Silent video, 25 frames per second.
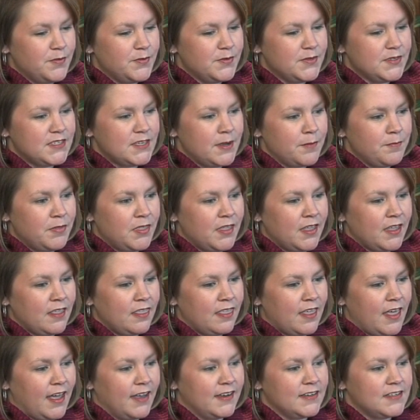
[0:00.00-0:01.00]
something
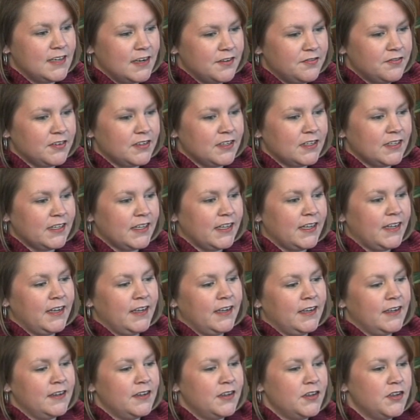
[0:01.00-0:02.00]
that
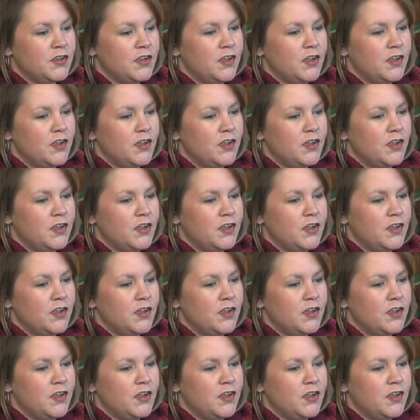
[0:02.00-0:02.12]
definitely